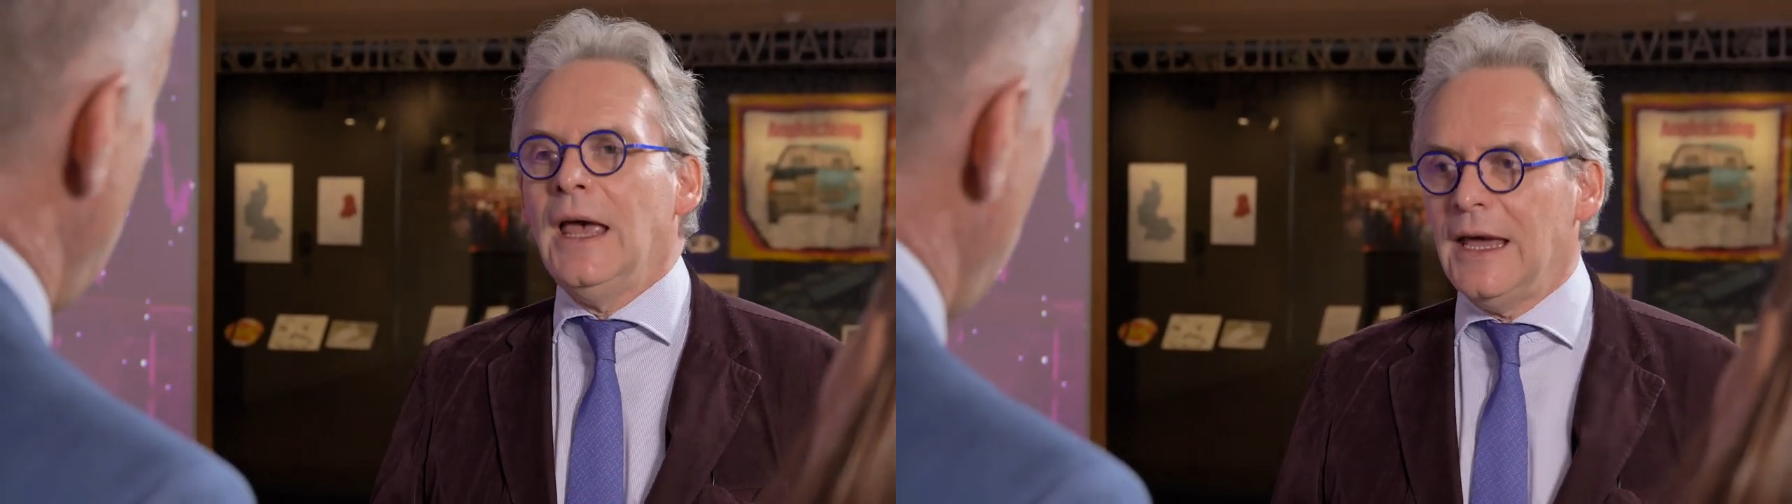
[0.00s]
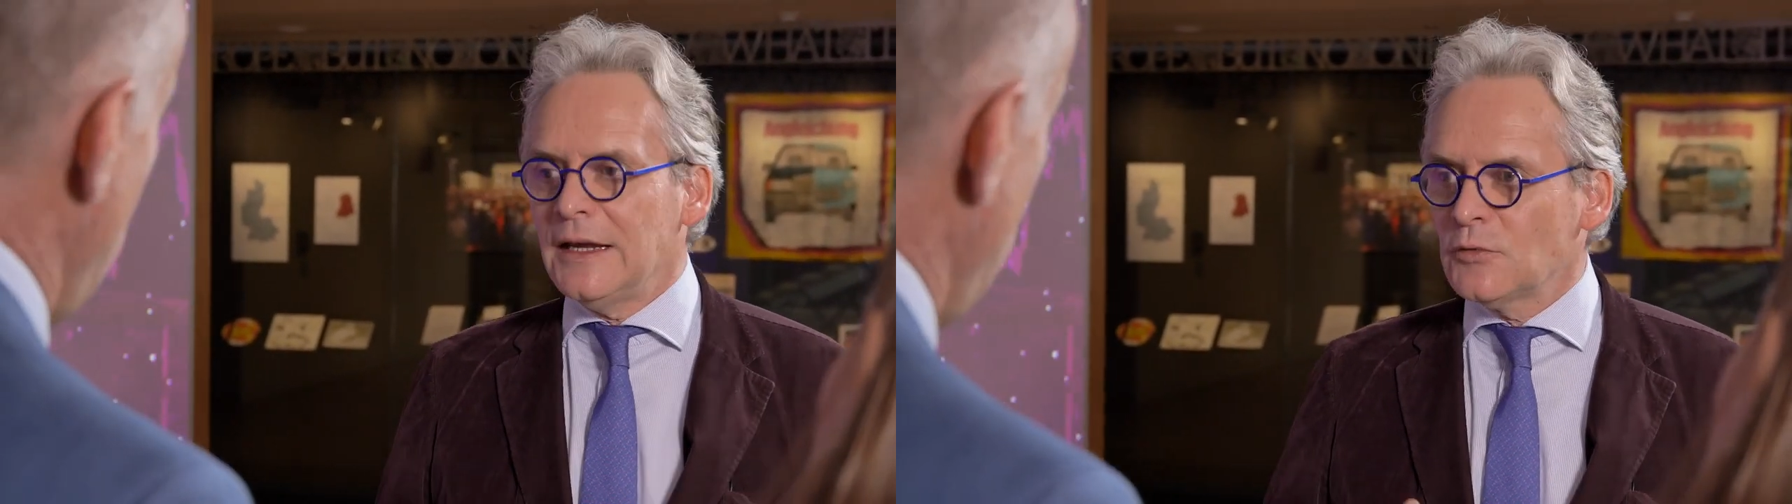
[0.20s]

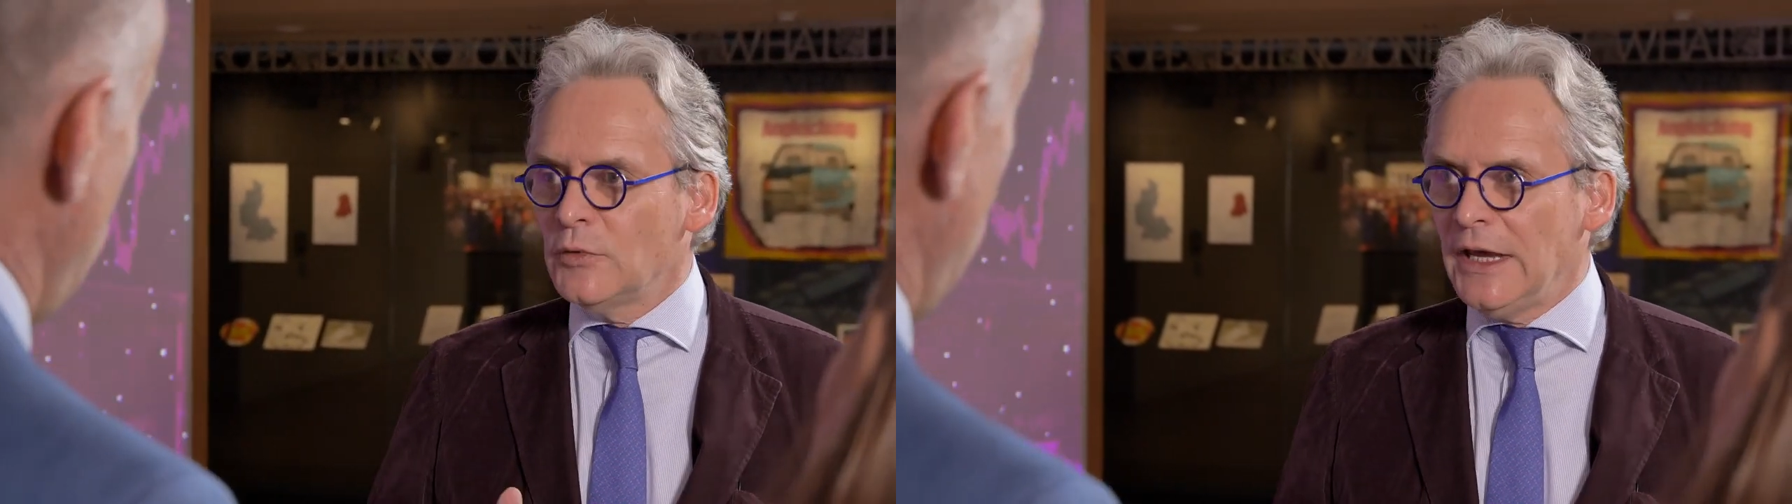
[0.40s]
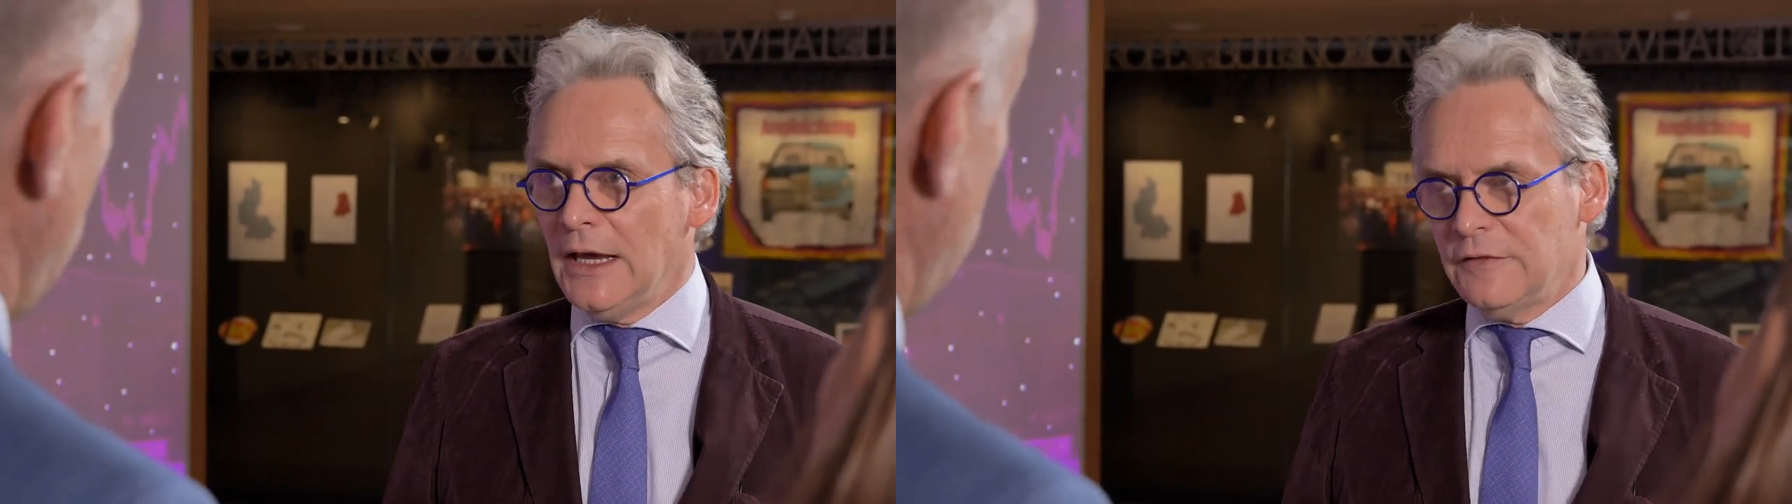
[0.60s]
and
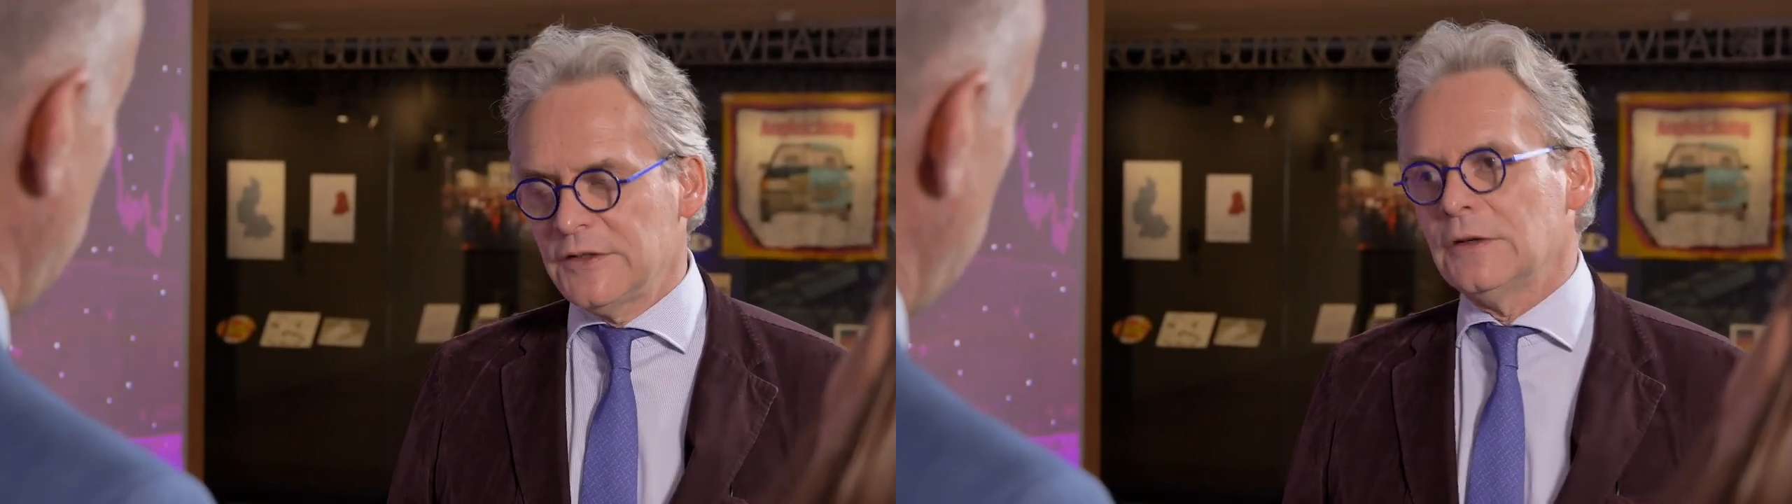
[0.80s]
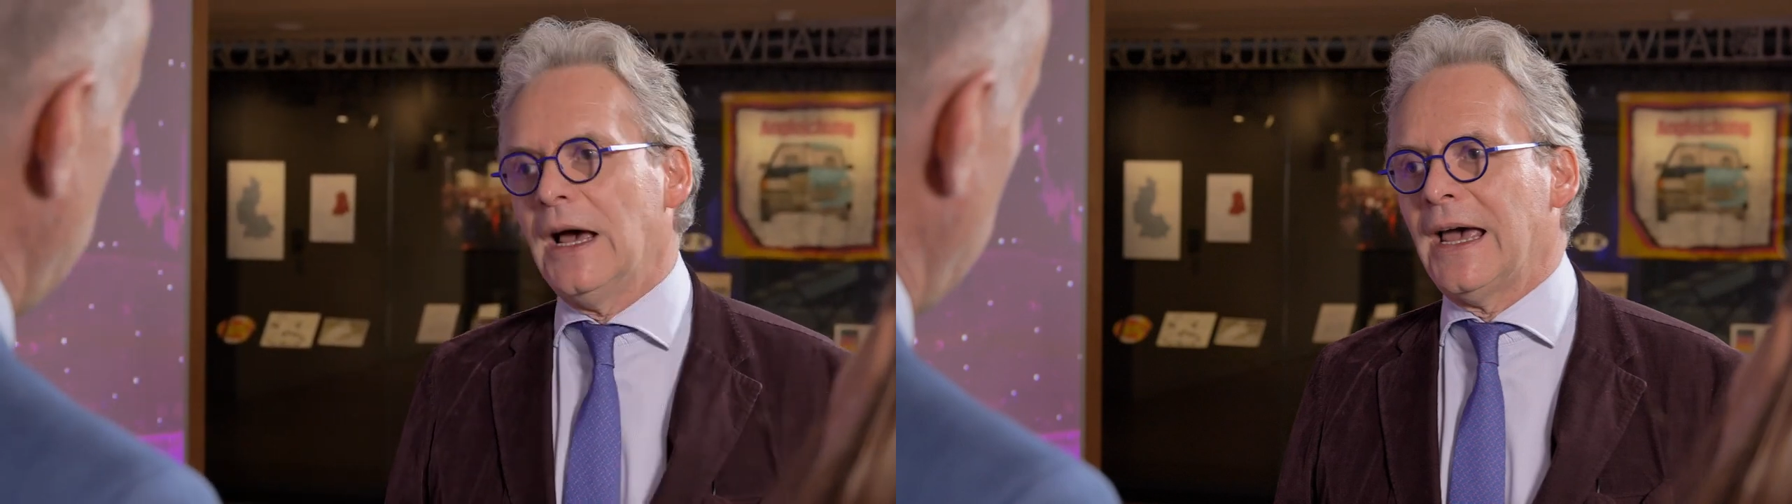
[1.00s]
we have
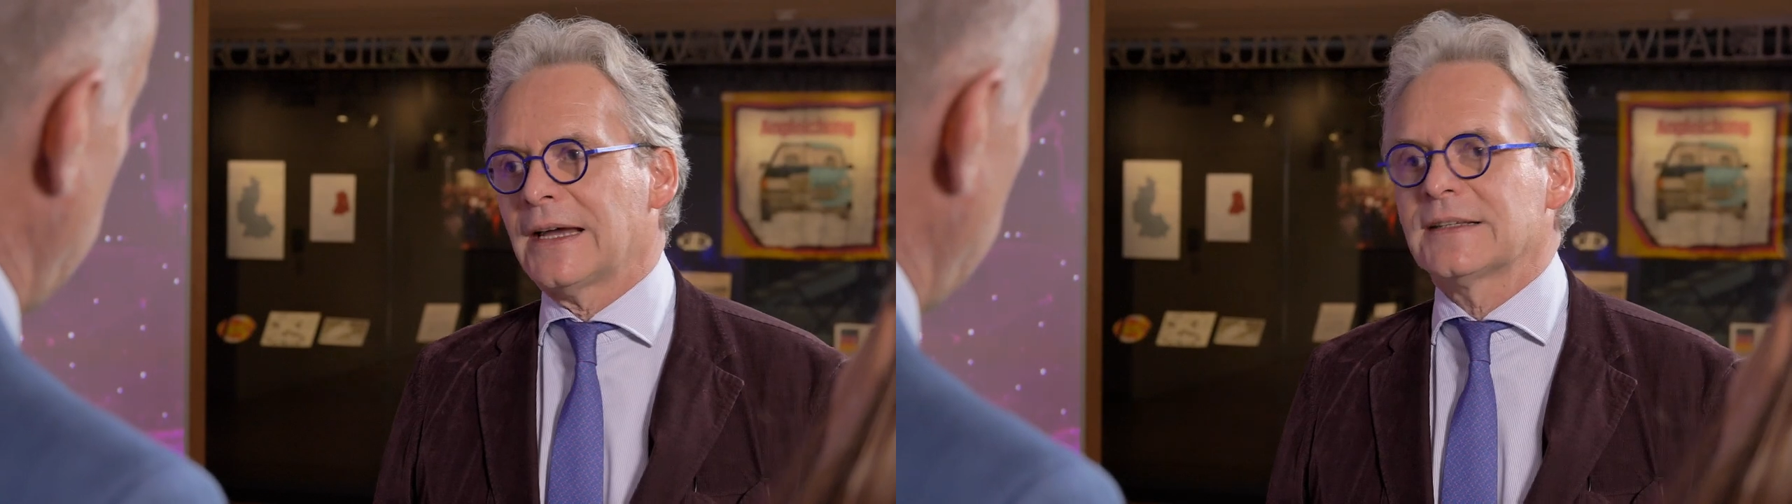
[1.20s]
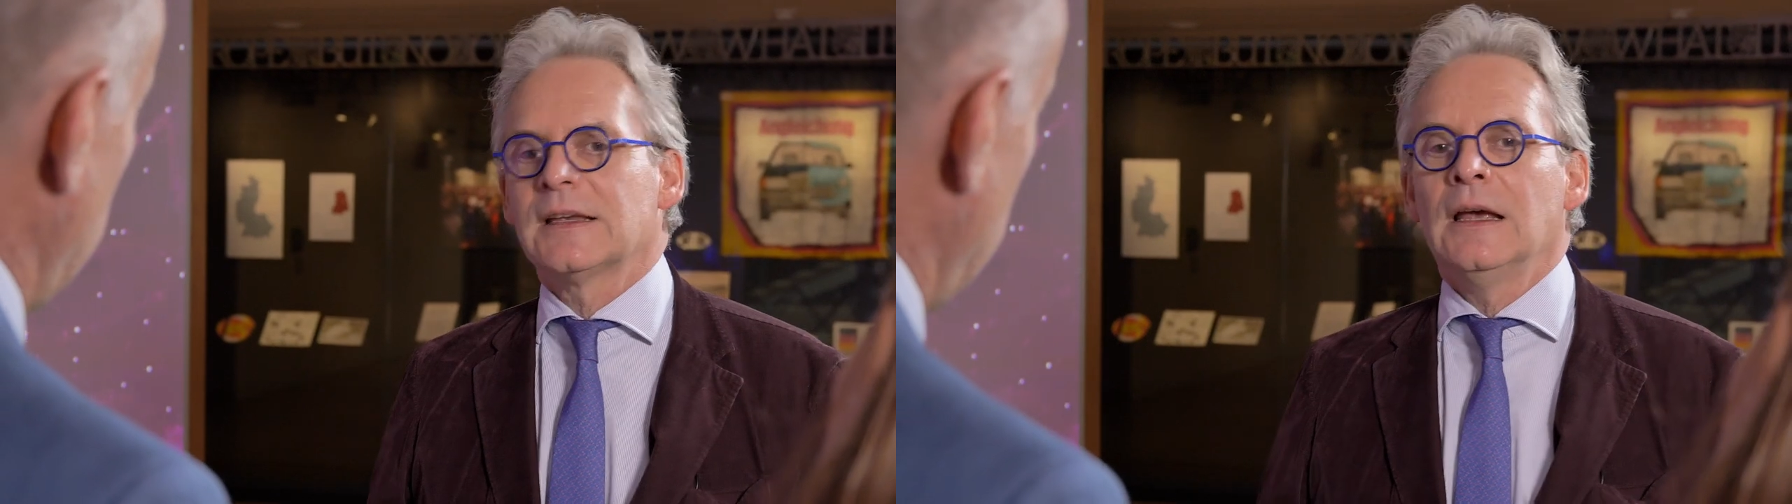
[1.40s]
to
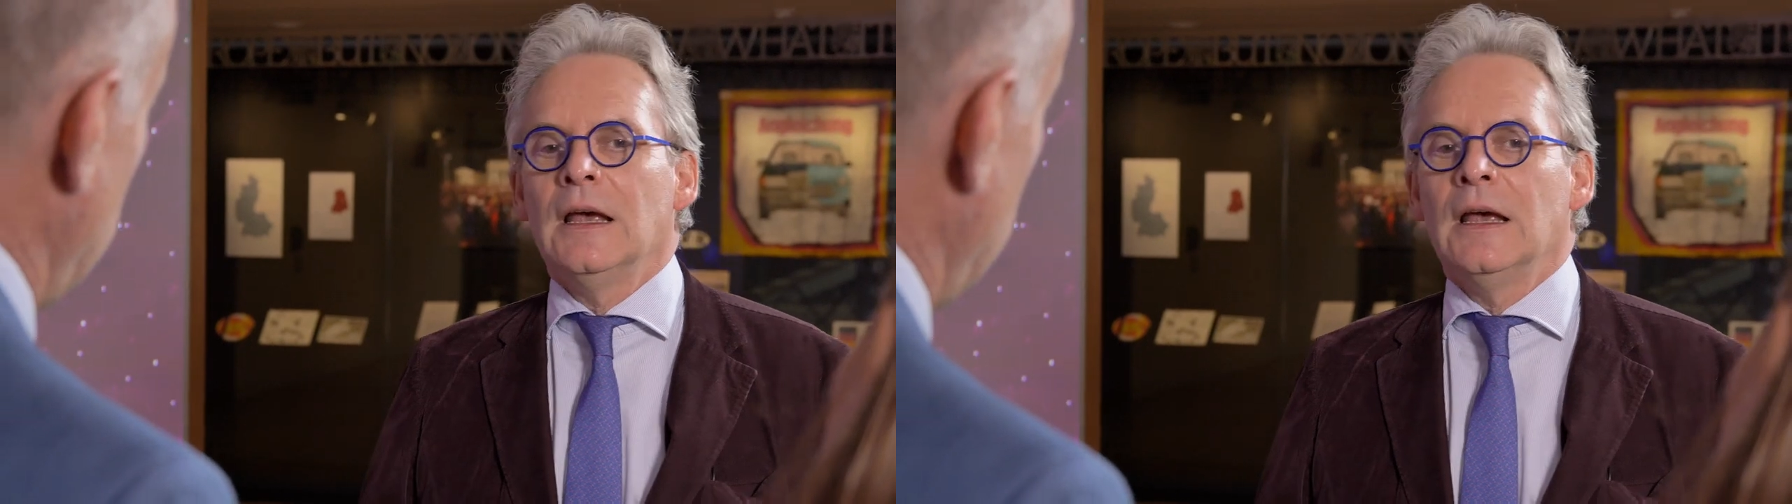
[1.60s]
act.